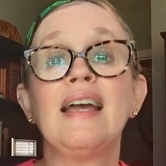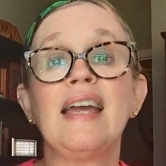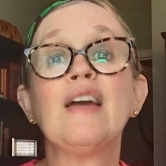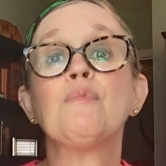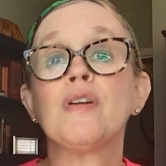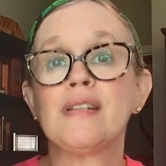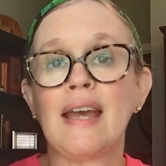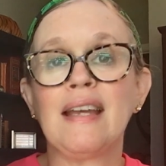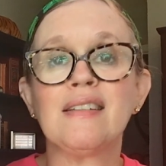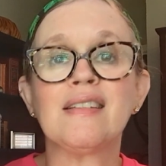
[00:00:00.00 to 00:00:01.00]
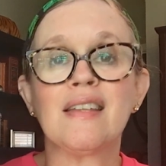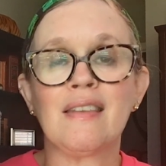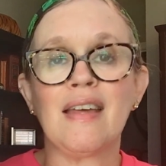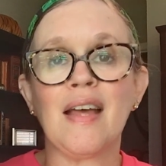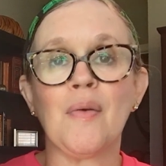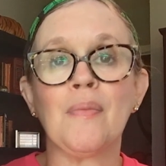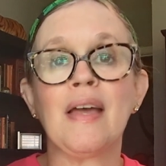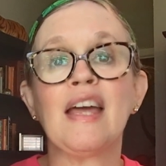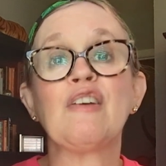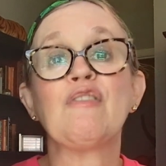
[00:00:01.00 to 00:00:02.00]
it pertains to them
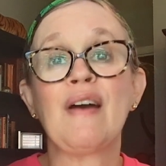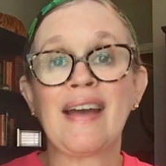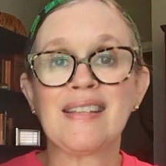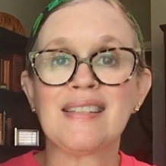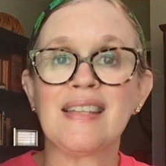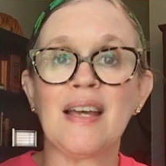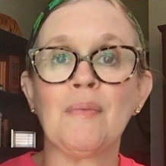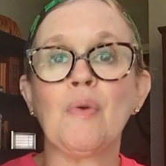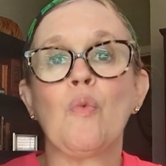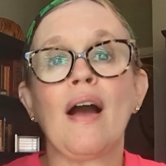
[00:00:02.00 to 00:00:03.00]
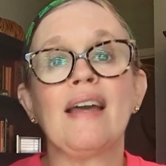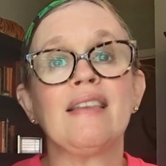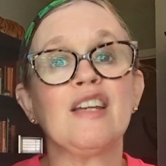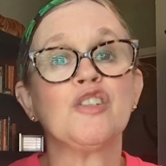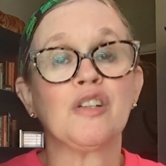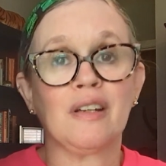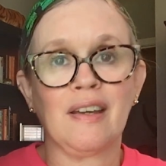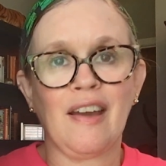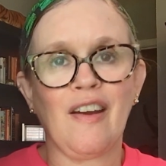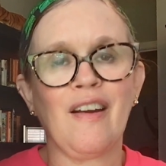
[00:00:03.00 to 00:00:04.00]
and affects them and why they should
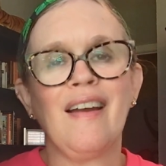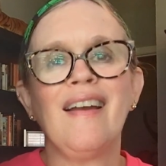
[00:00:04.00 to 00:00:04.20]
care.